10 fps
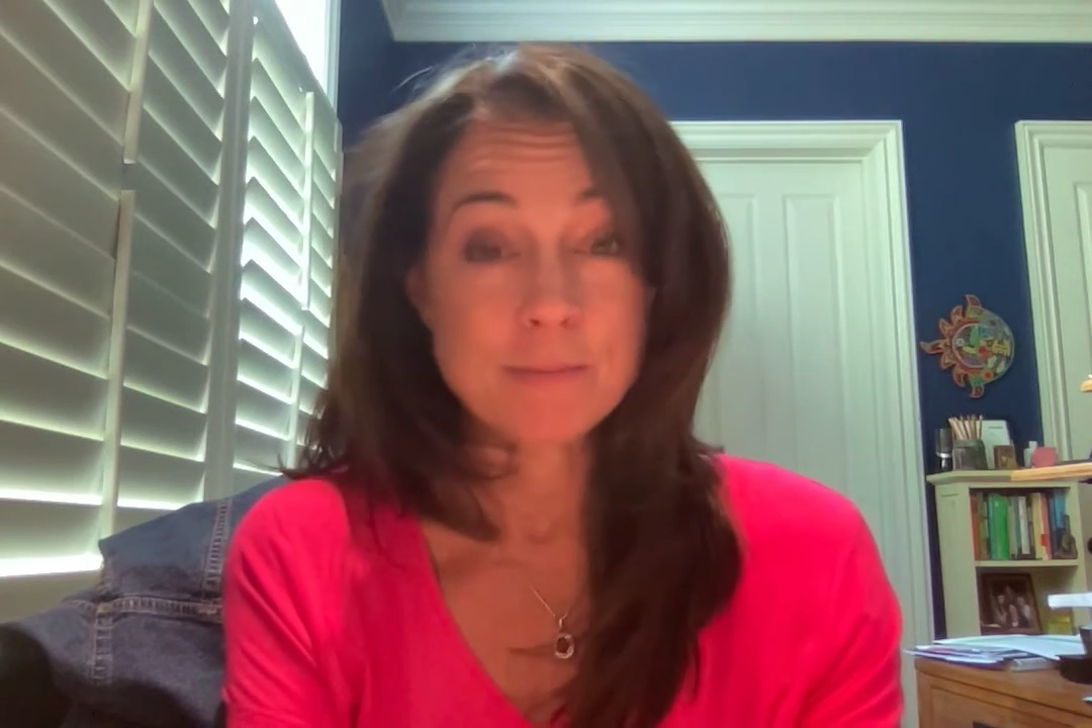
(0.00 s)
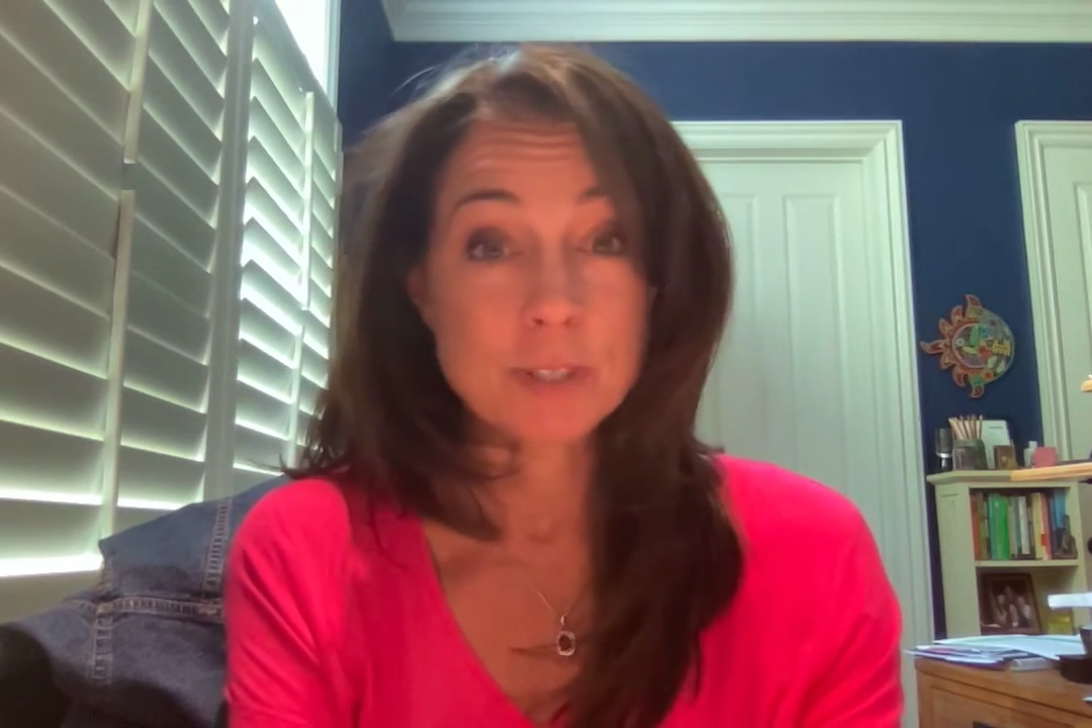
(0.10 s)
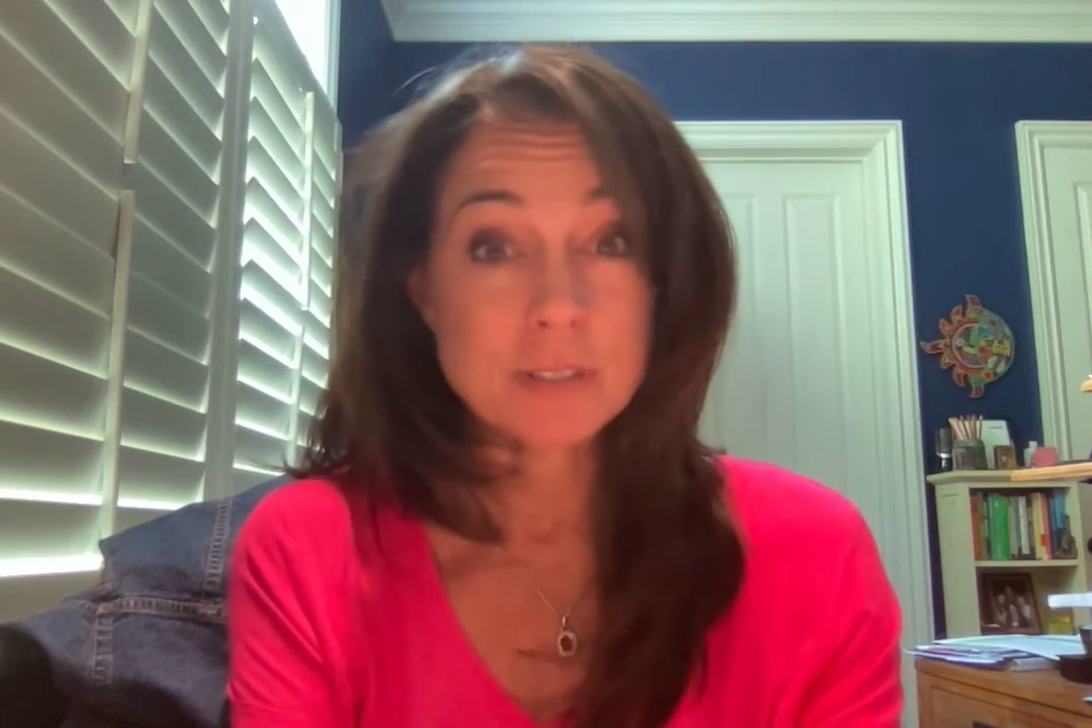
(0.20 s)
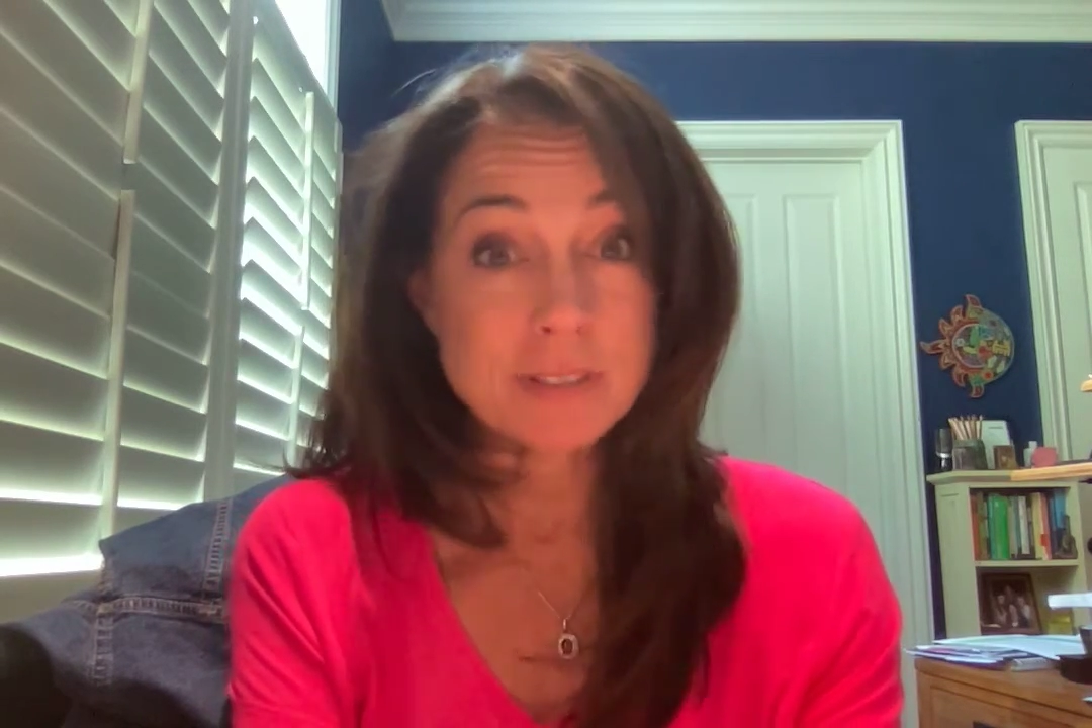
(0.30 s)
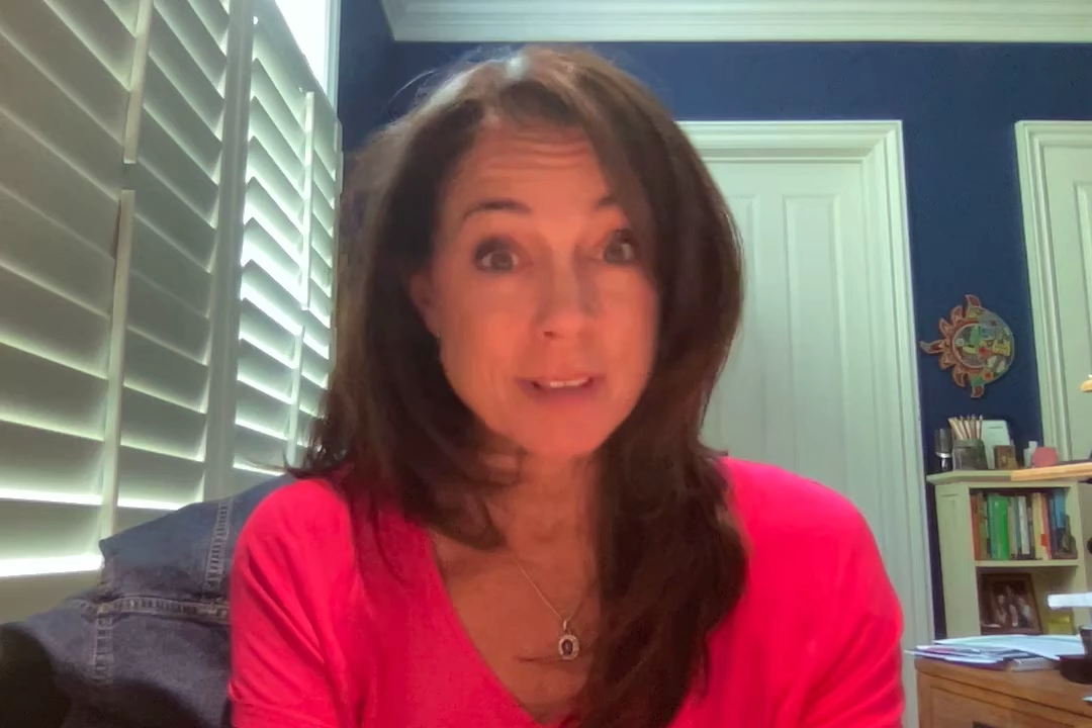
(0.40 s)

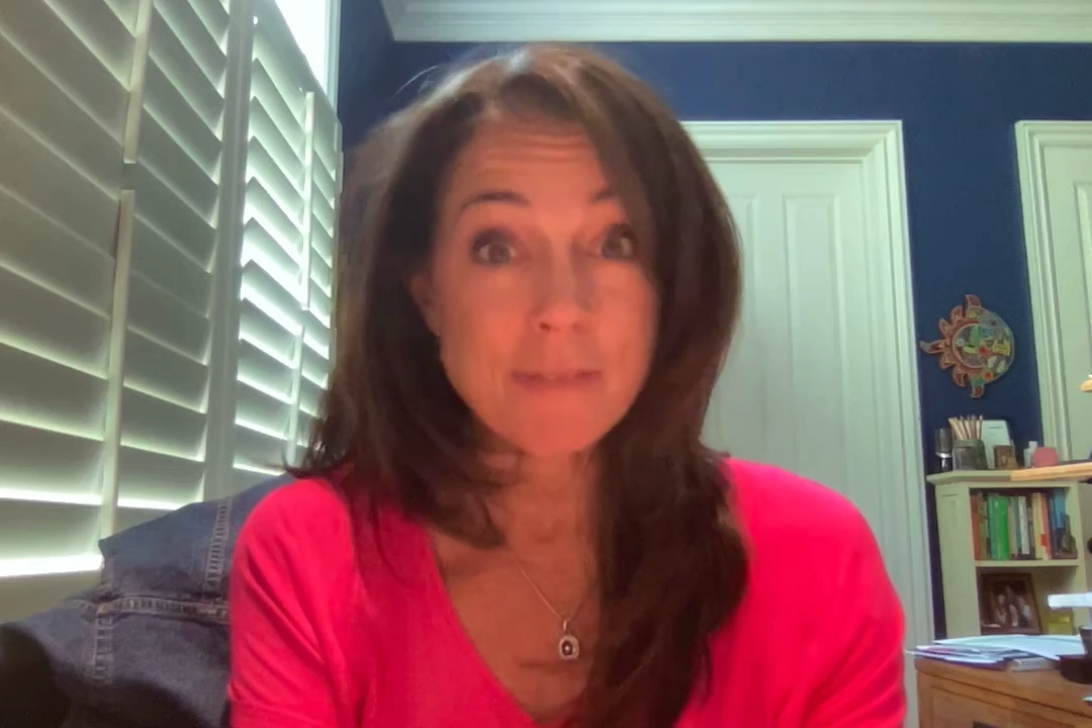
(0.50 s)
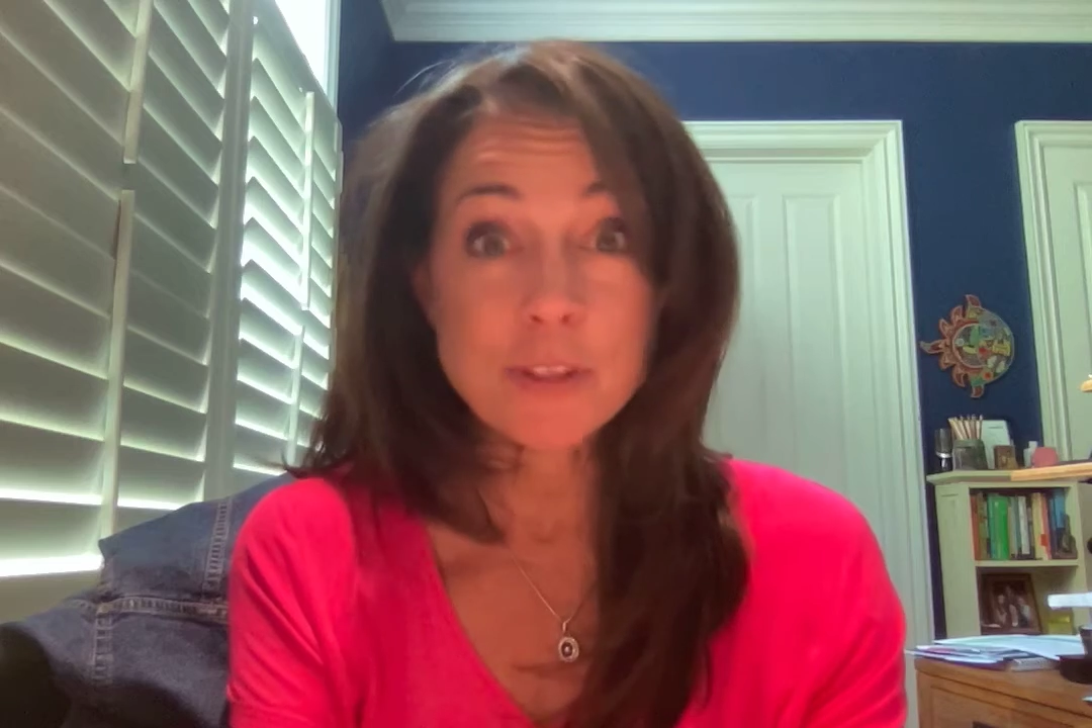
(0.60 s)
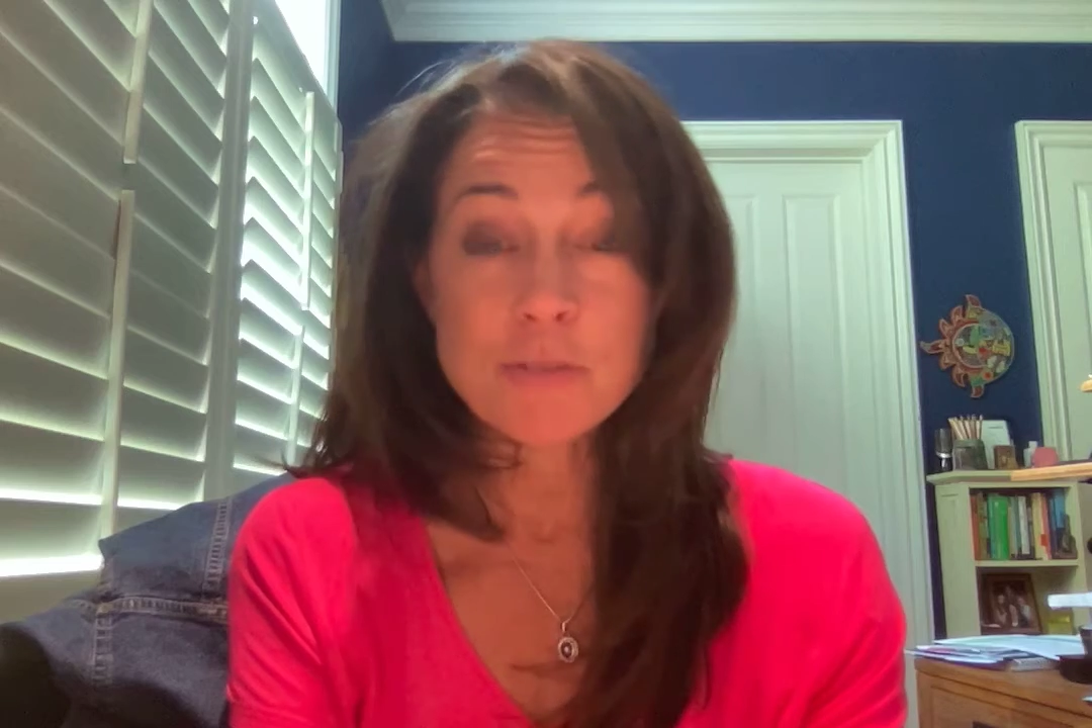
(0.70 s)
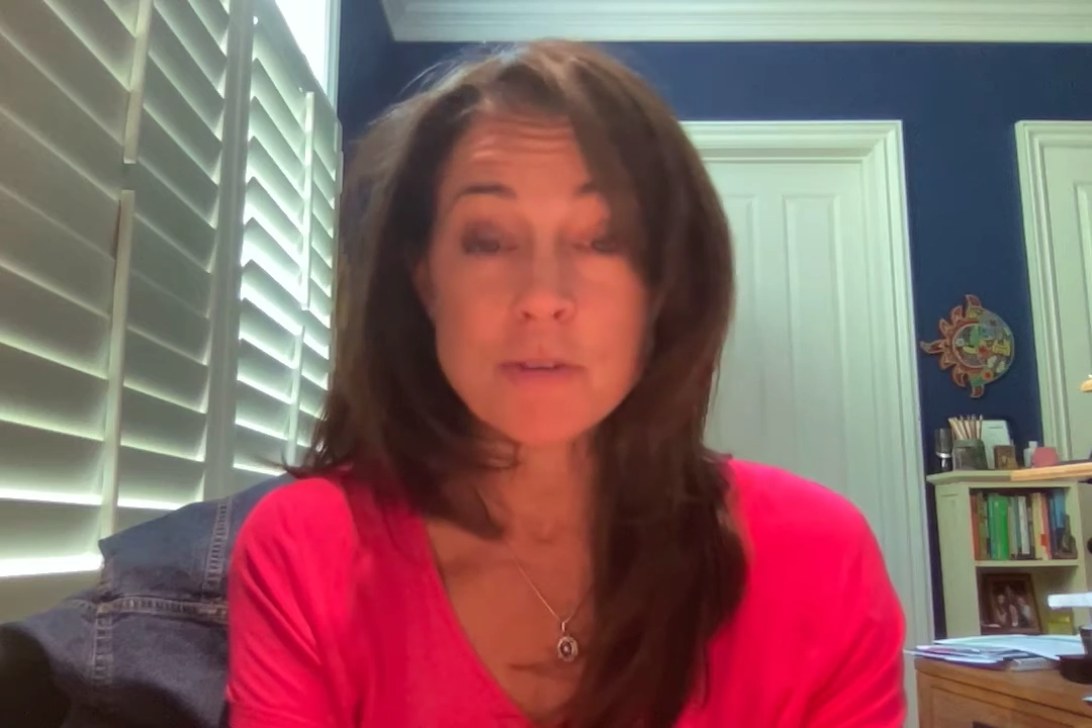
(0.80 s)
We're seventh